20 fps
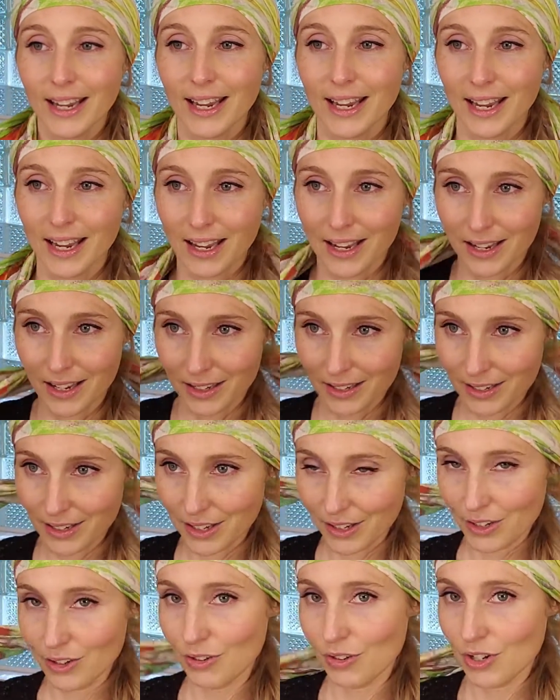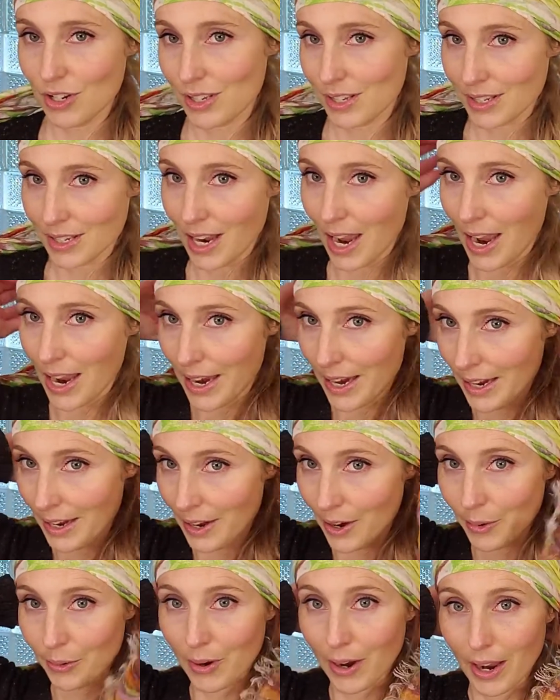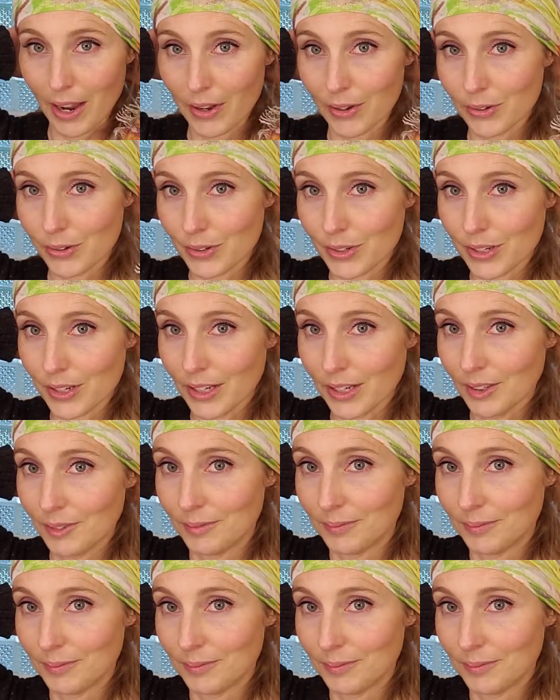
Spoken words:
and you just tie it around.